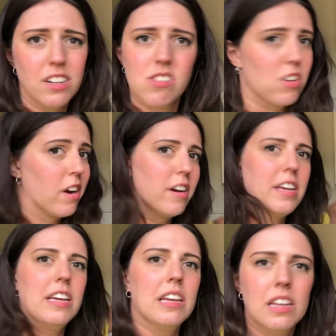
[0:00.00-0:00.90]
It's
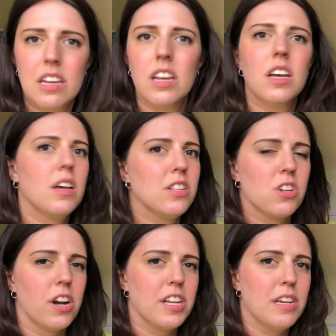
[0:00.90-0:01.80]
already
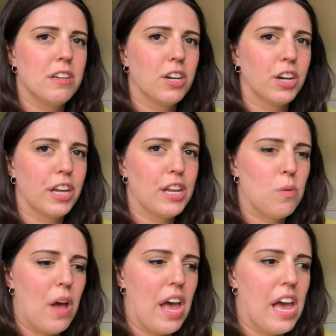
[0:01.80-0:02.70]
cooking
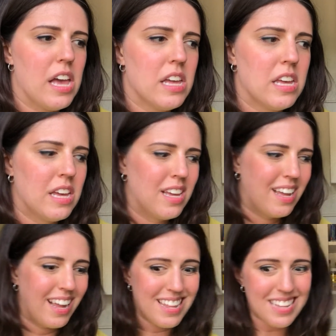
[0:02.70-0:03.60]
away.
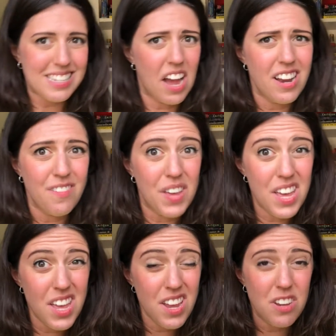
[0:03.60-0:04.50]
And that's kind of
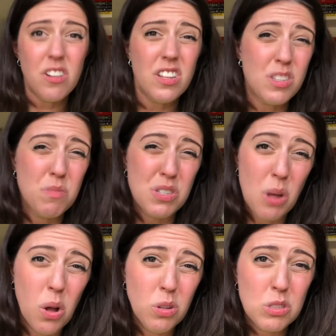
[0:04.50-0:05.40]
it. You need some
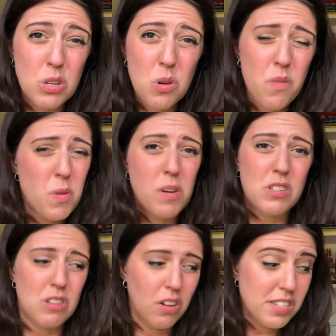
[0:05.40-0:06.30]
salt too if you want to
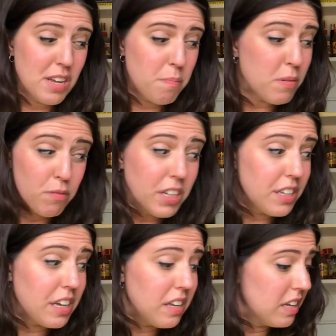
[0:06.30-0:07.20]
salt it, but
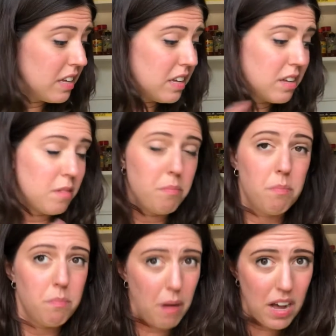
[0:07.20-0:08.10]
really,
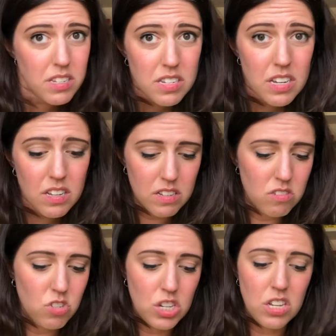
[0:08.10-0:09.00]
pasta,
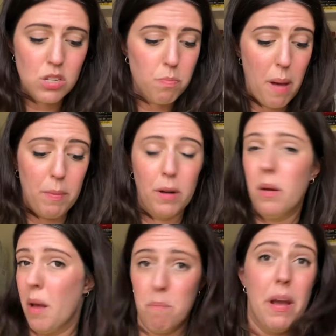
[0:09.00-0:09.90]
cheese, pepper,
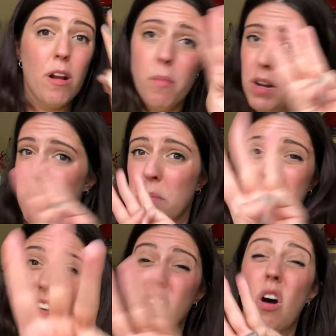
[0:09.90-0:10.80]
bare minimum.
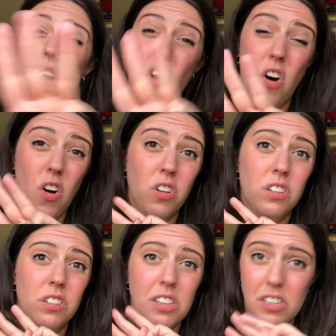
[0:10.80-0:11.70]
That is all
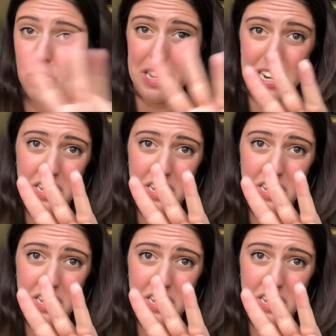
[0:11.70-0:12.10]
you need.